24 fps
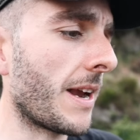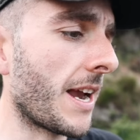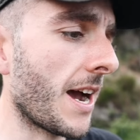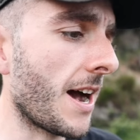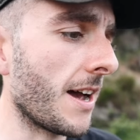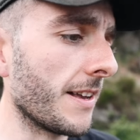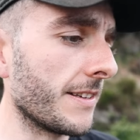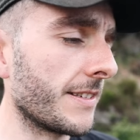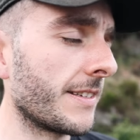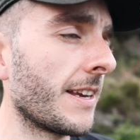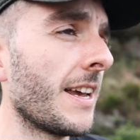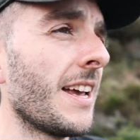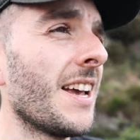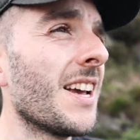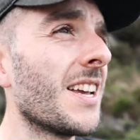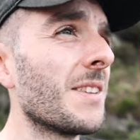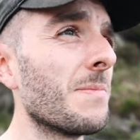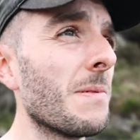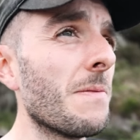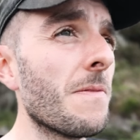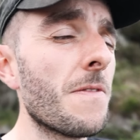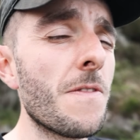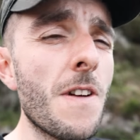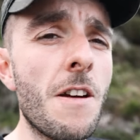because
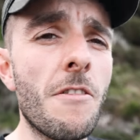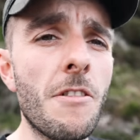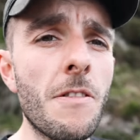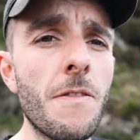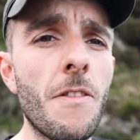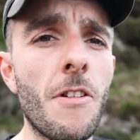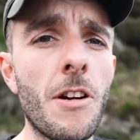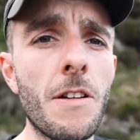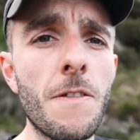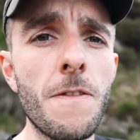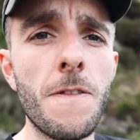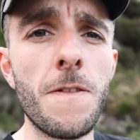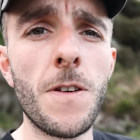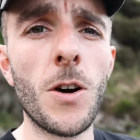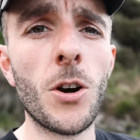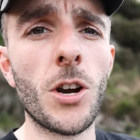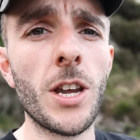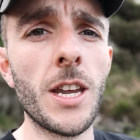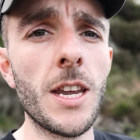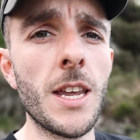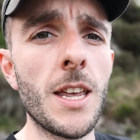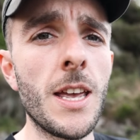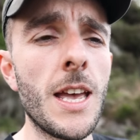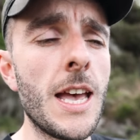it's been very, very
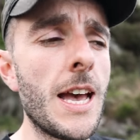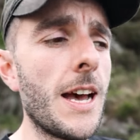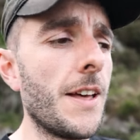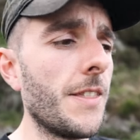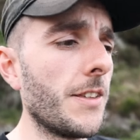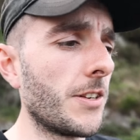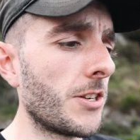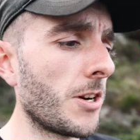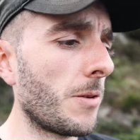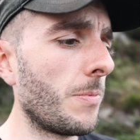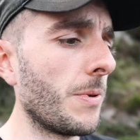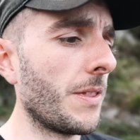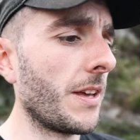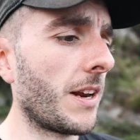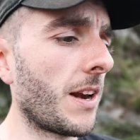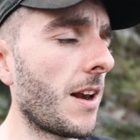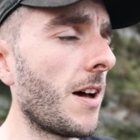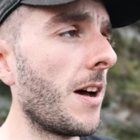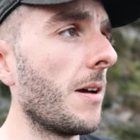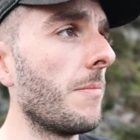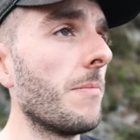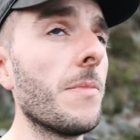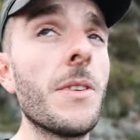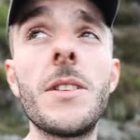foggy at the top of the
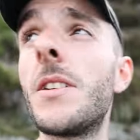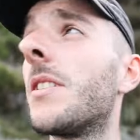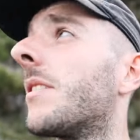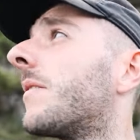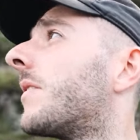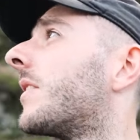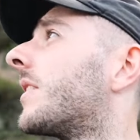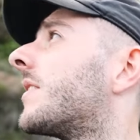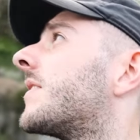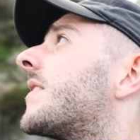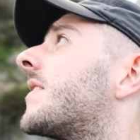climb. I don't know if you